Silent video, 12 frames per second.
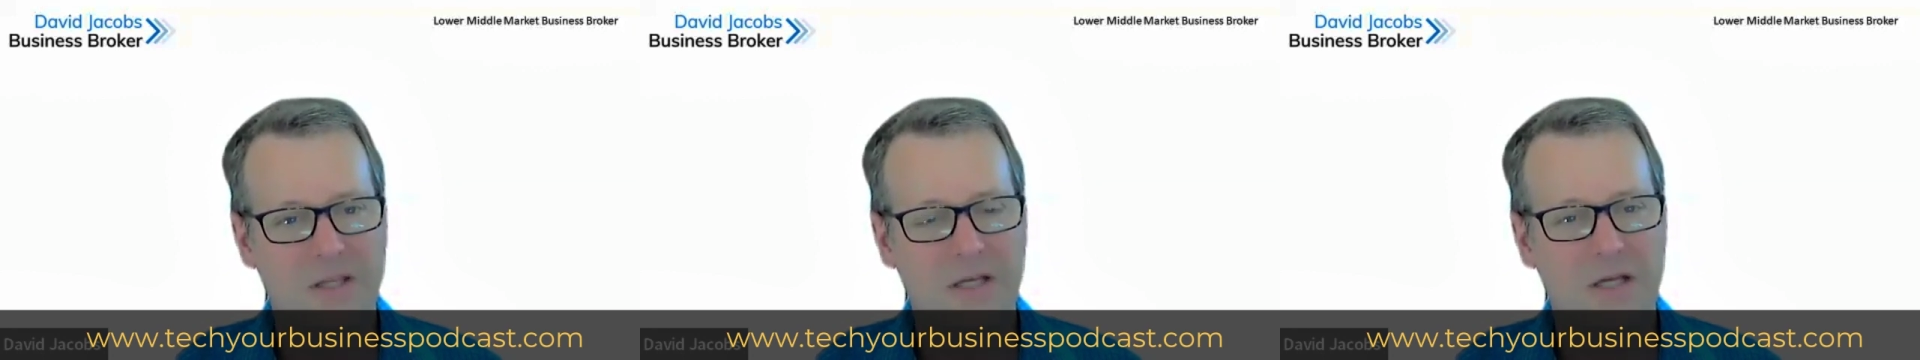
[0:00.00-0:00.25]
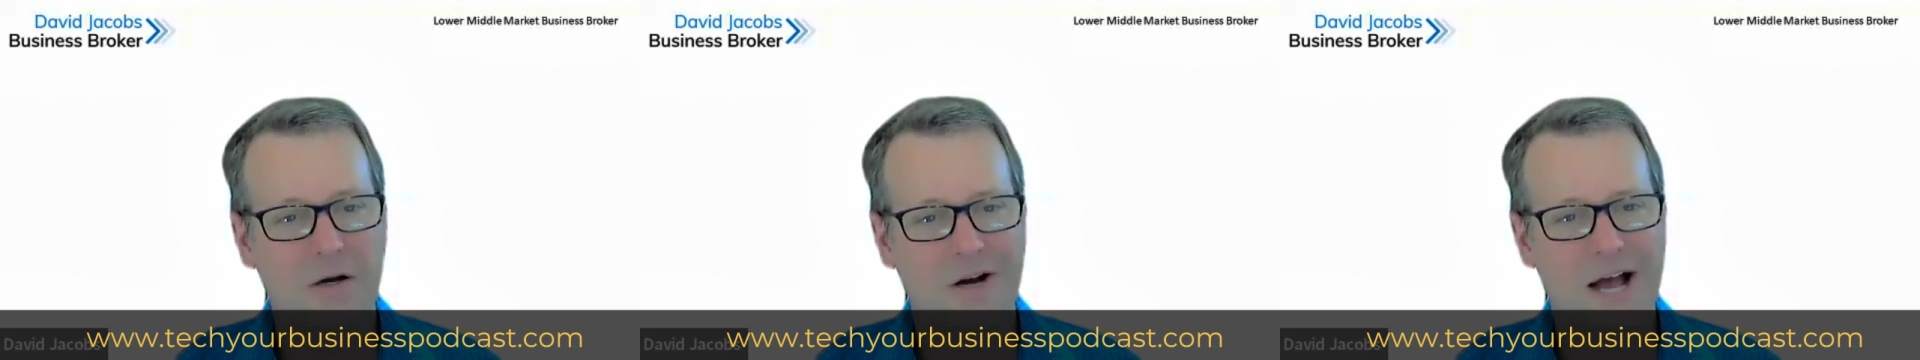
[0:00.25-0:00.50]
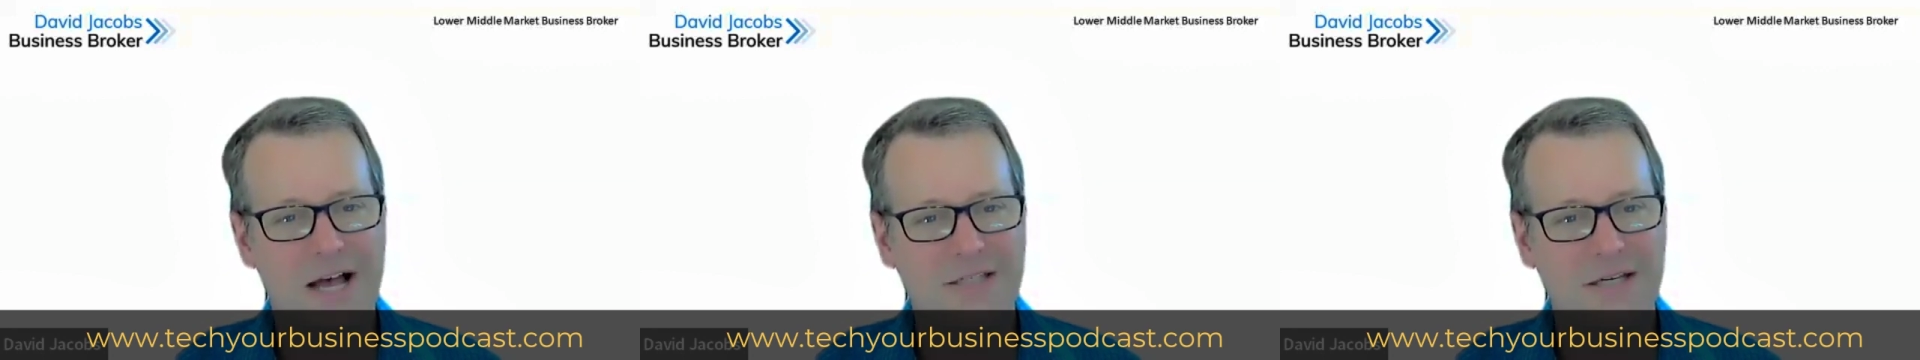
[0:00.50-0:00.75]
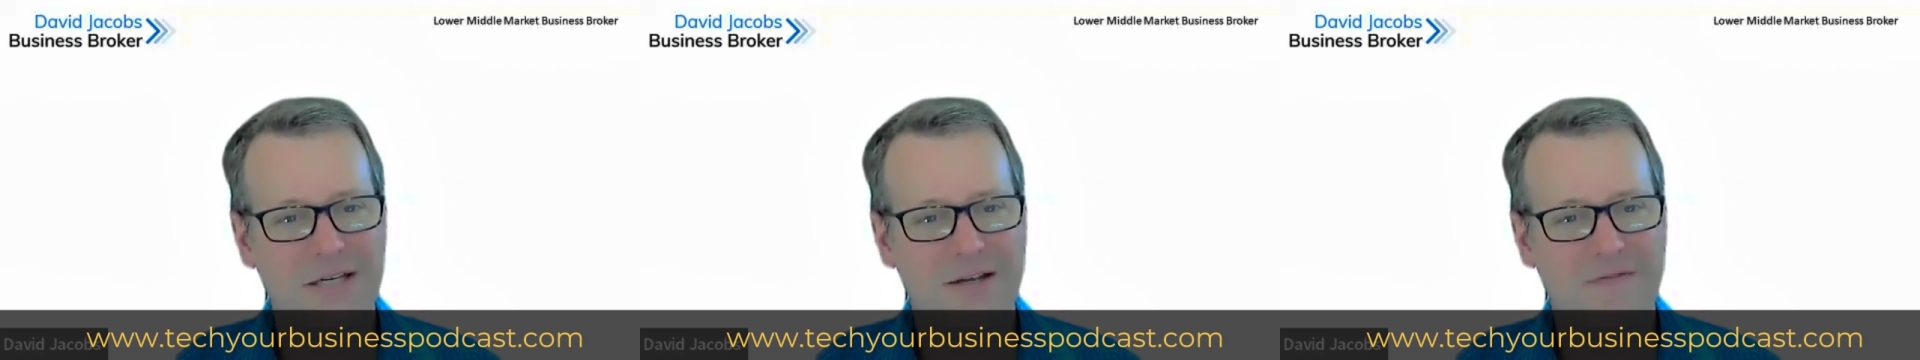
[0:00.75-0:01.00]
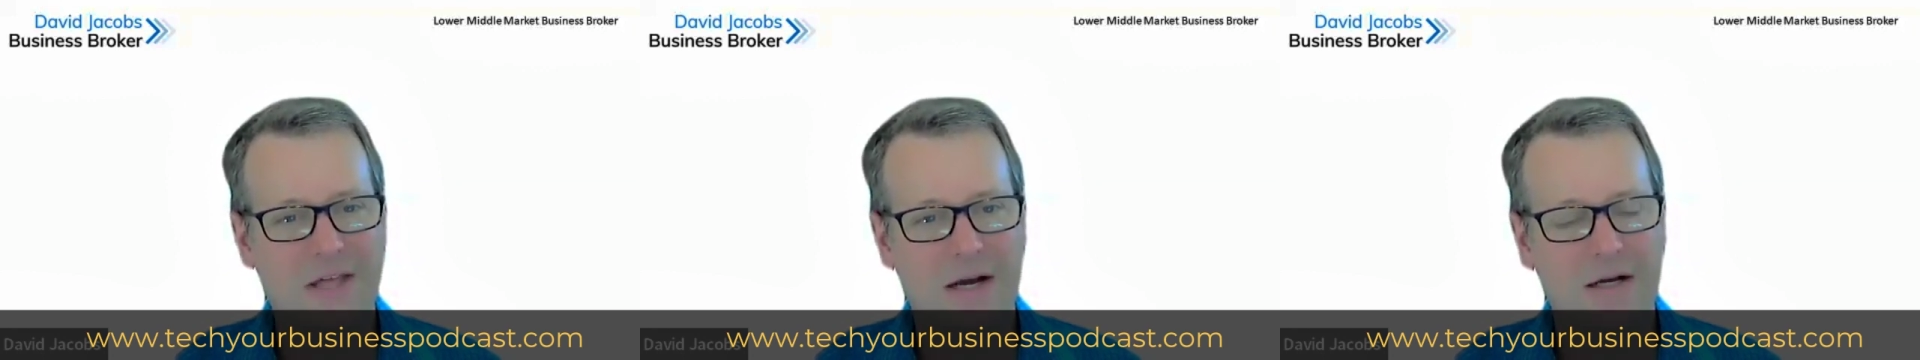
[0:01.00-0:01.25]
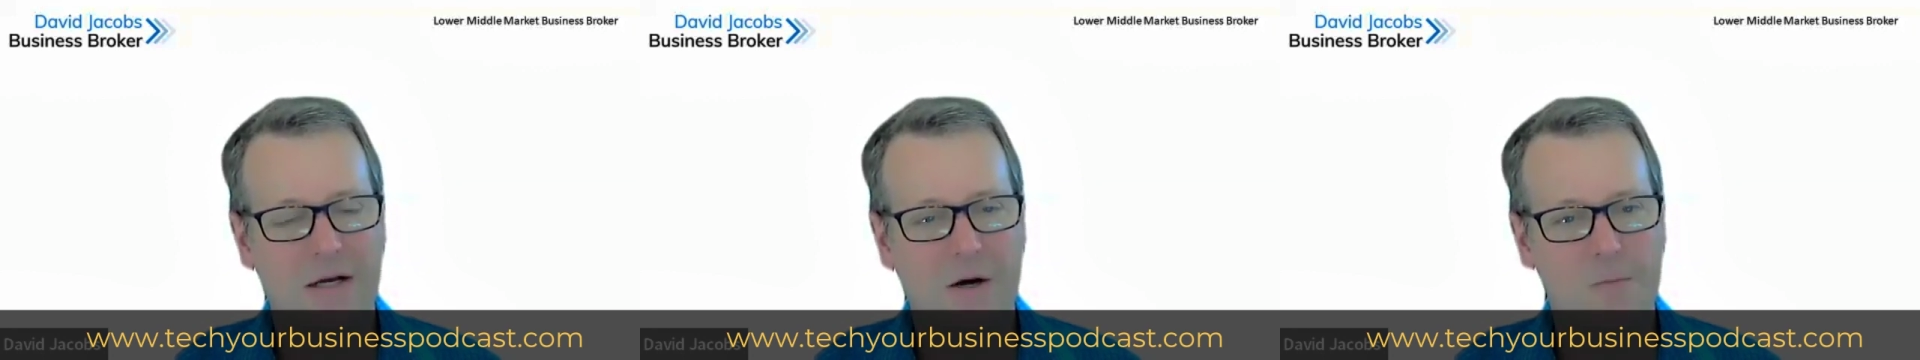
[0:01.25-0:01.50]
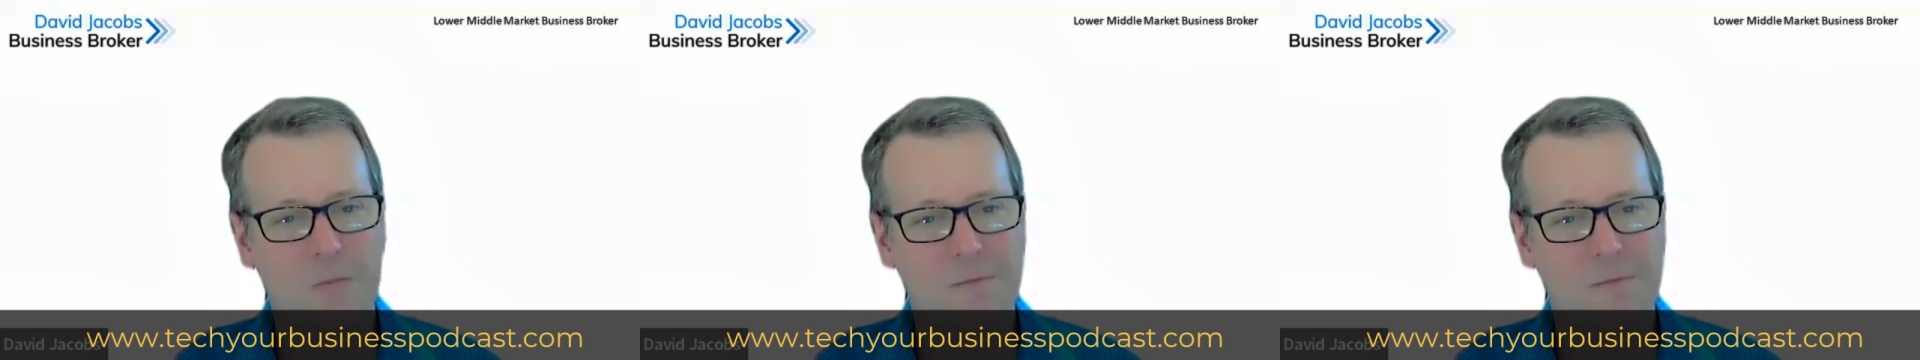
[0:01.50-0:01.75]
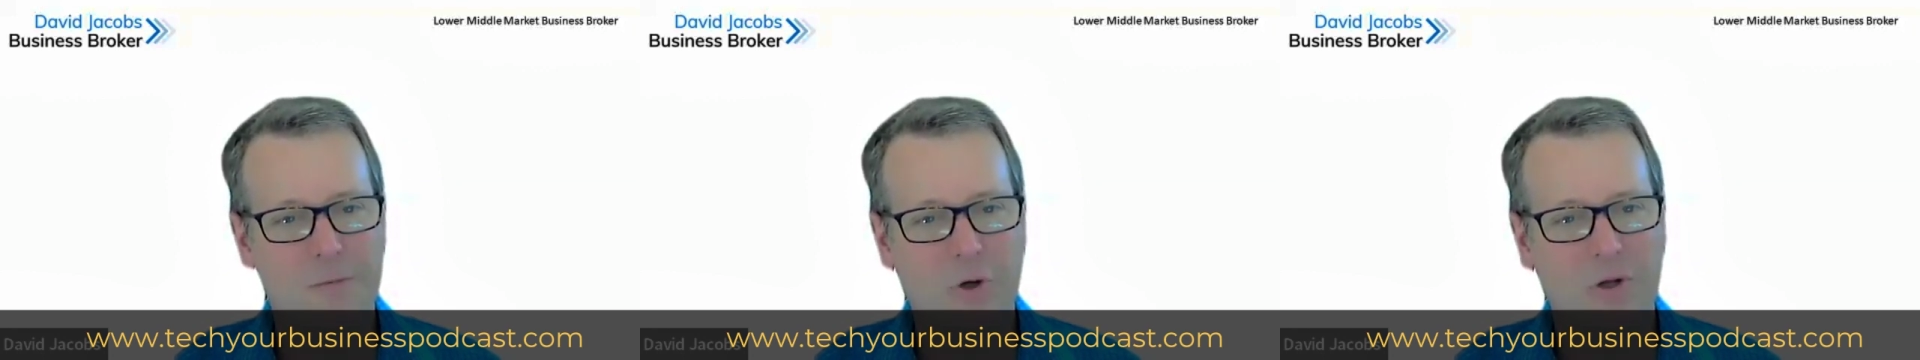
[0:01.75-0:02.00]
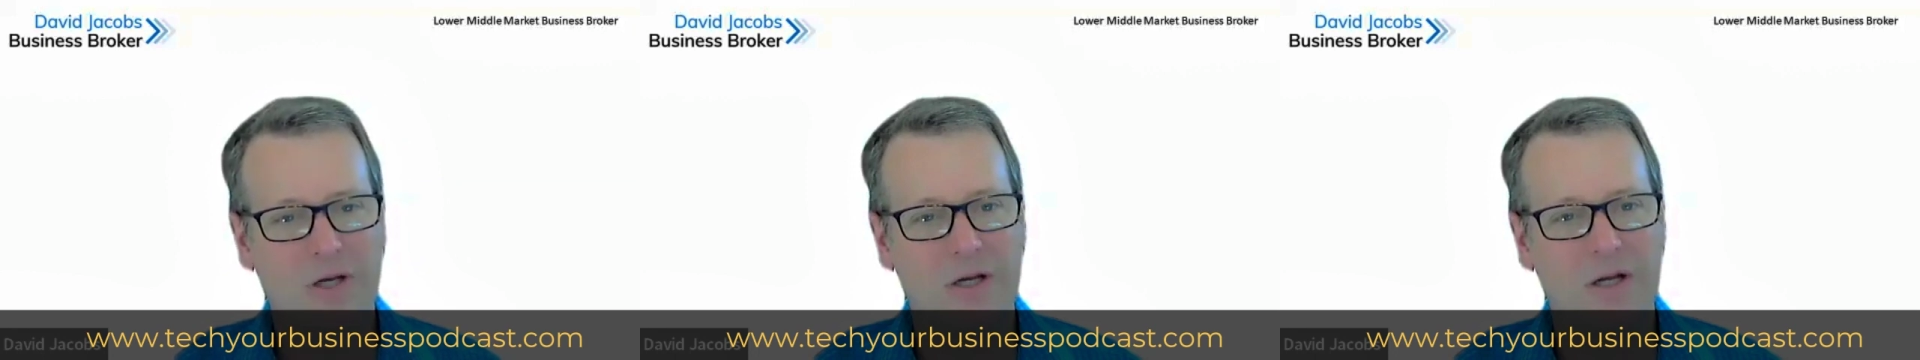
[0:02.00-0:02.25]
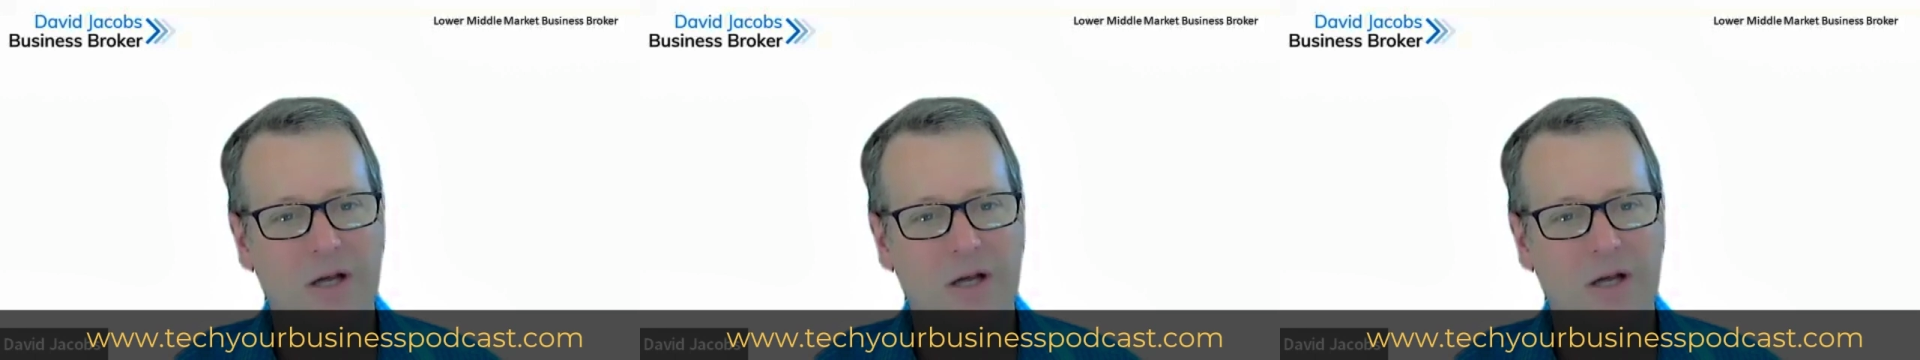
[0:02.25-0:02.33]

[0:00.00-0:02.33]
the curiosity of getting to know people and